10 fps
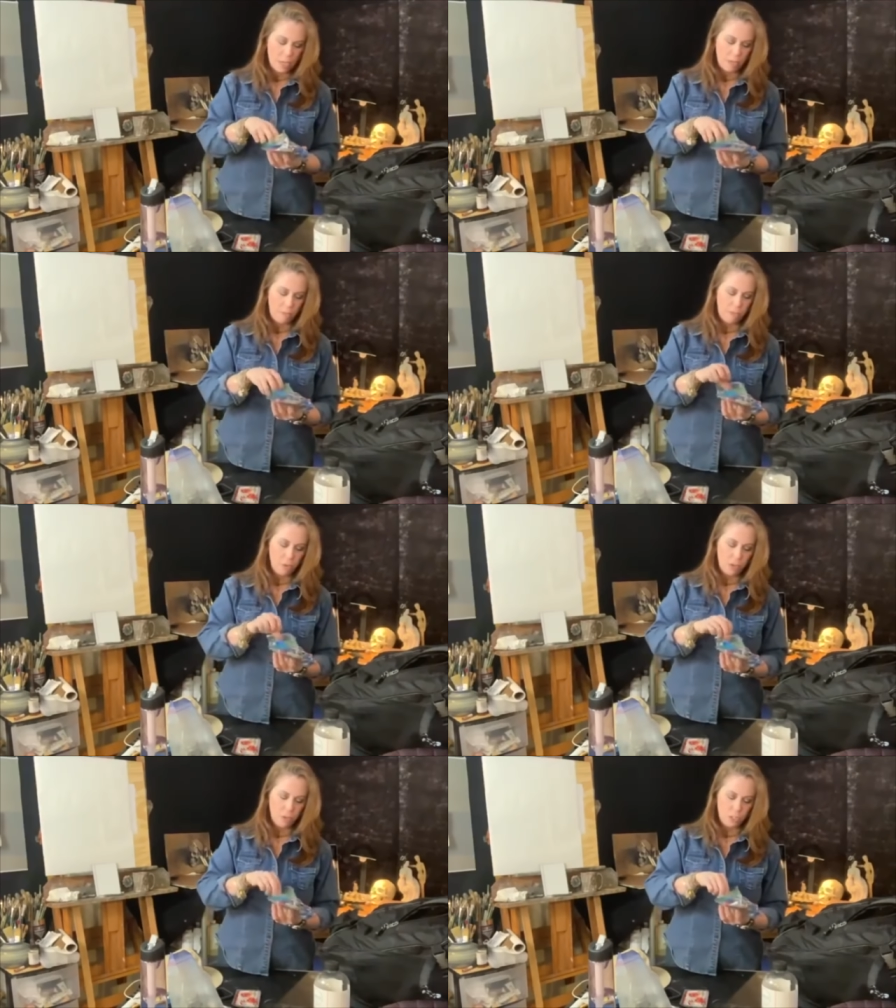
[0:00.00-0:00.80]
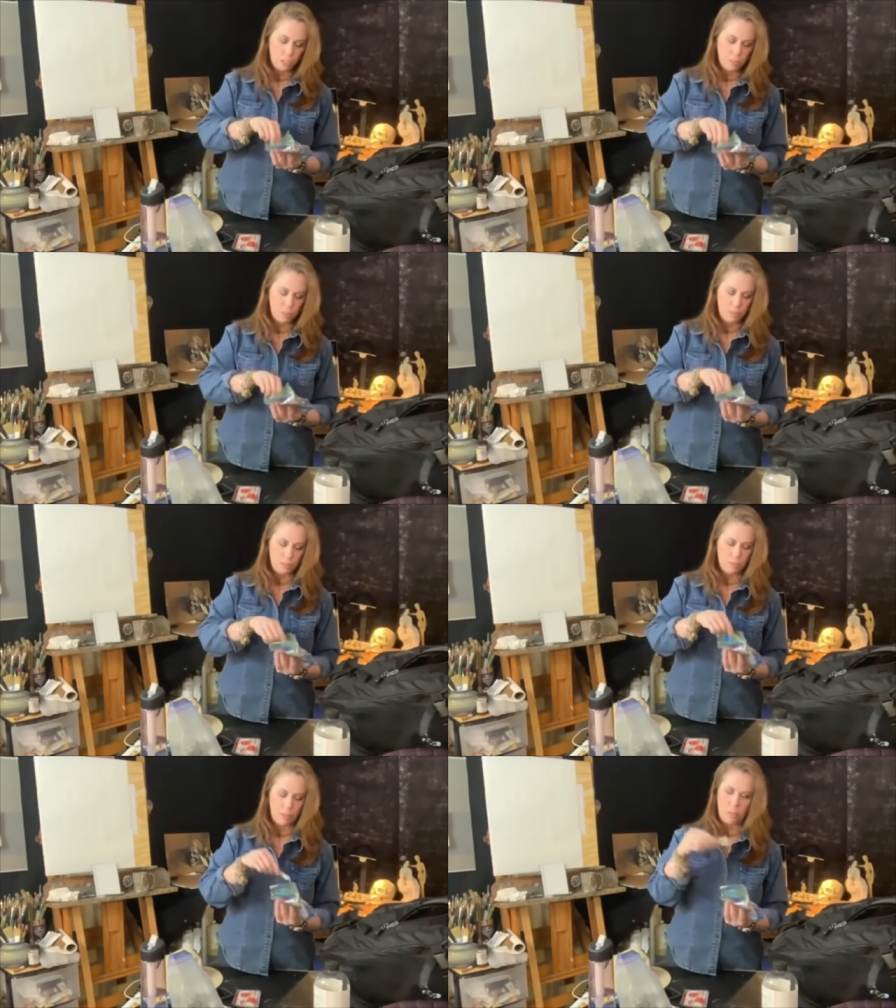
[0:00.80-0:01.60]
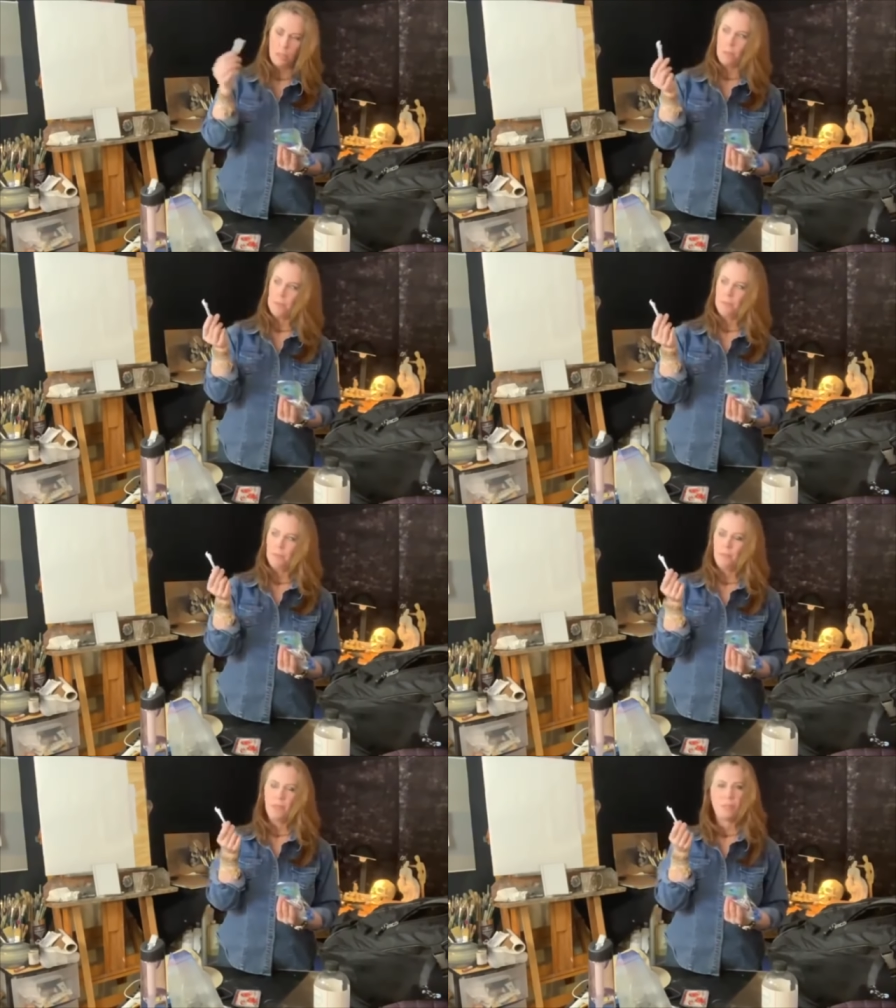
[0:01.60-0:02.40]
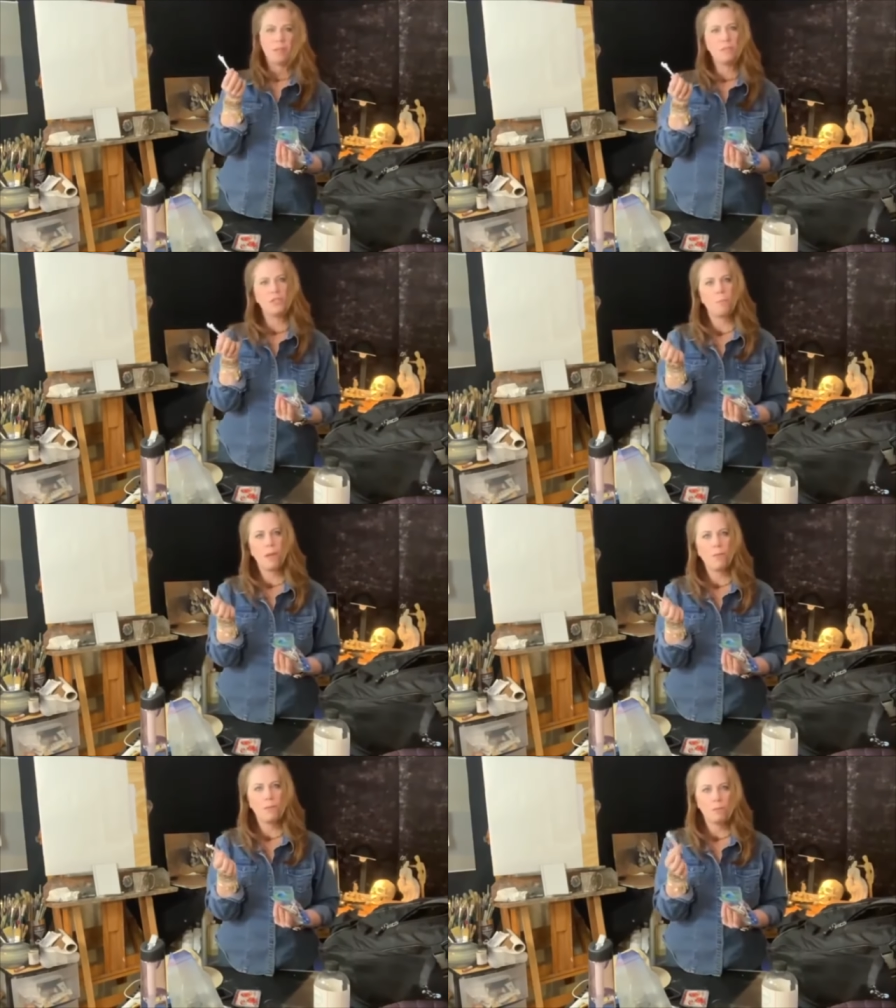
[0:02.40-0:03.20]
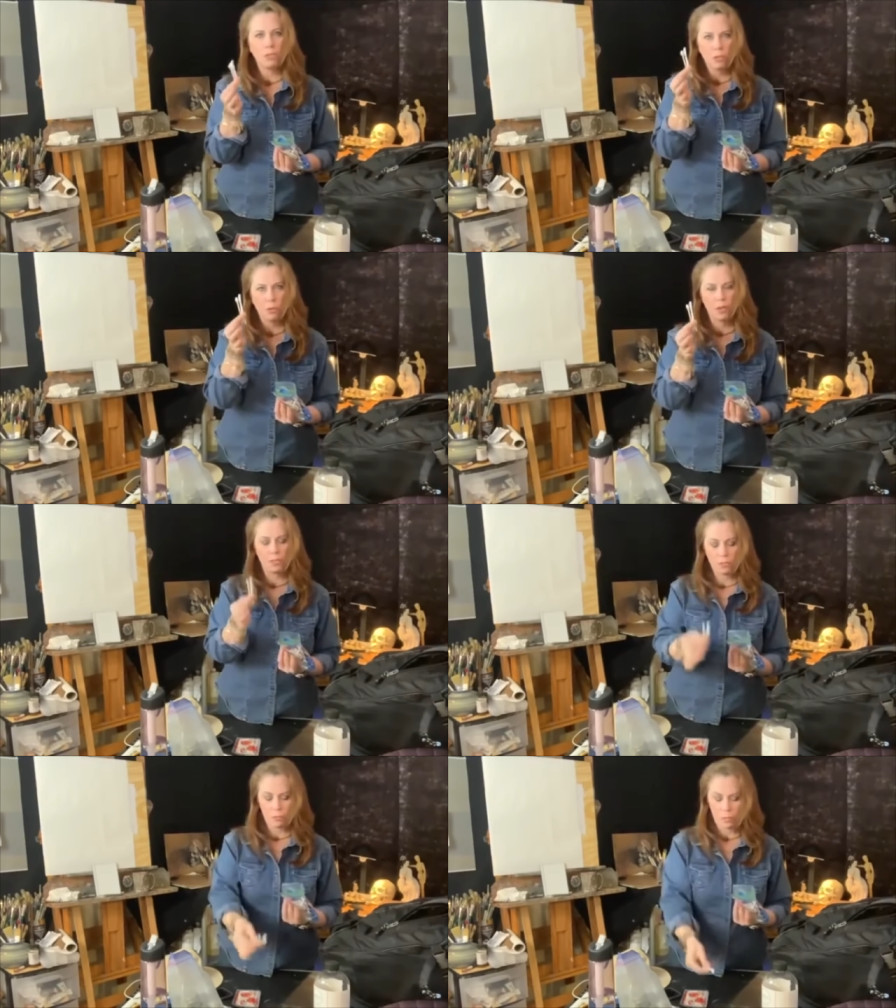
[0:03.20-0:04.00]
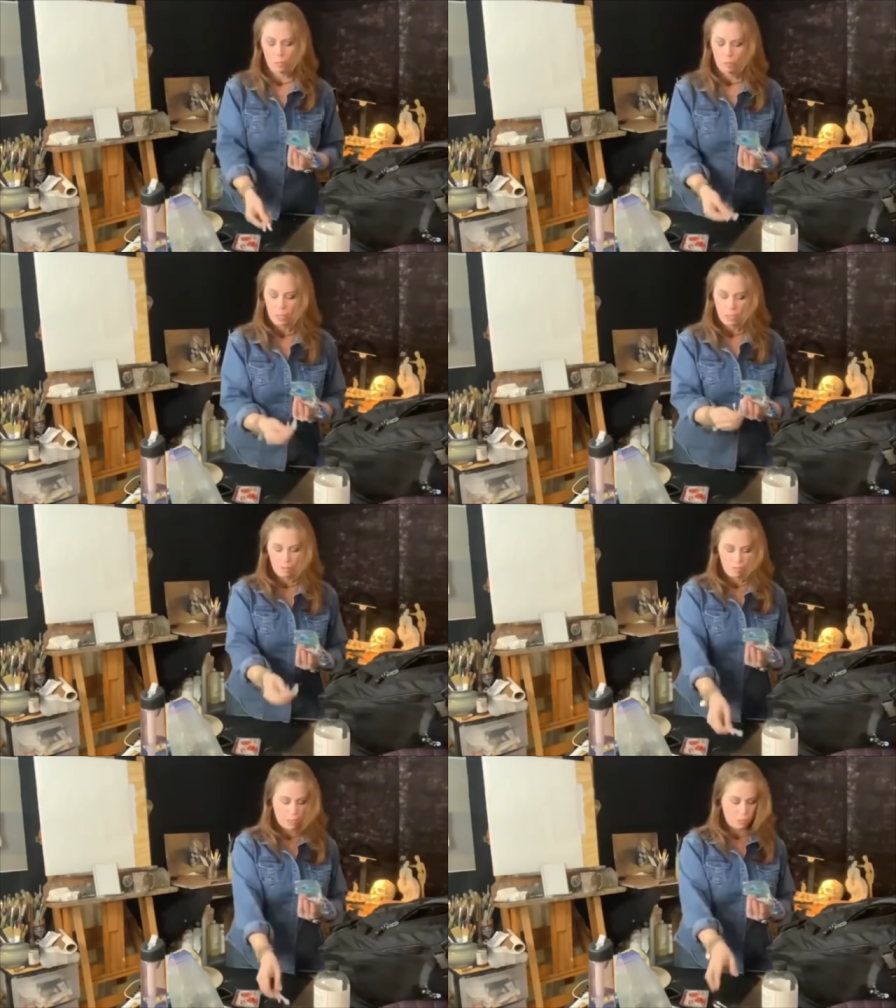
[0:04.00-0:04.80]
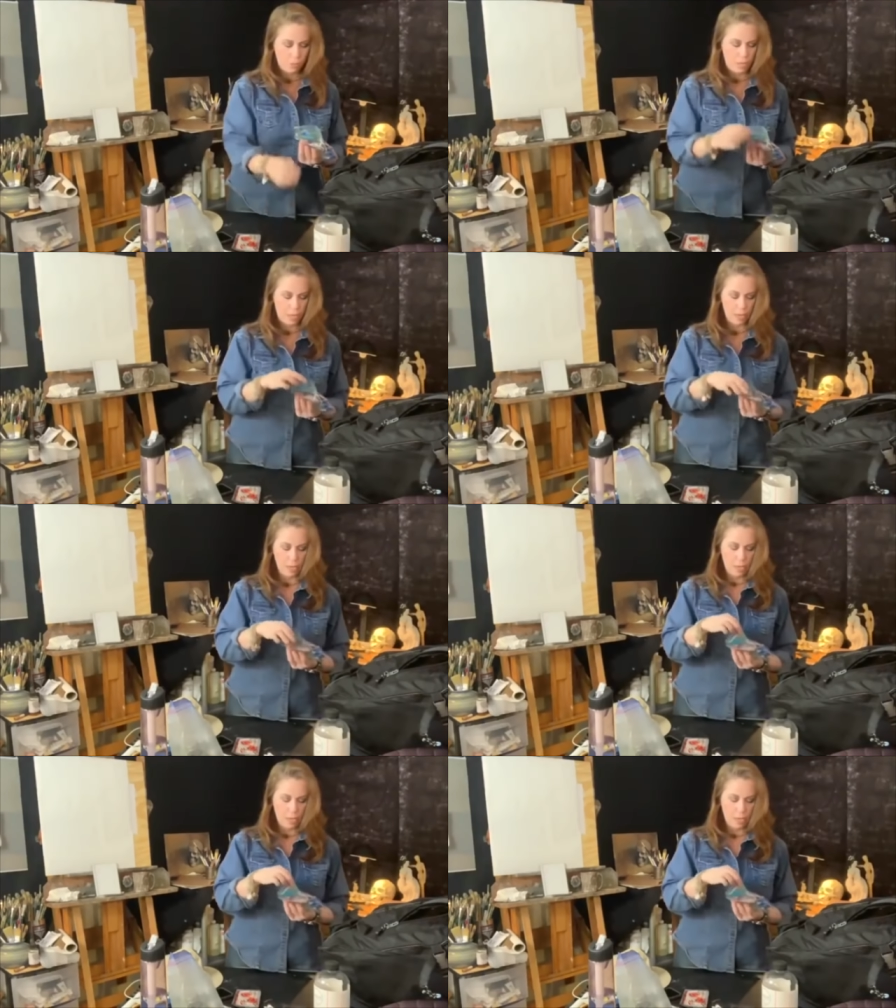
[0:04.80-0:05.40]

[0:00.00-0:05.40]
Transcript: I have a few Q-tips. Um, Sometimes you can paint with them too, and I do get really neat effects with that.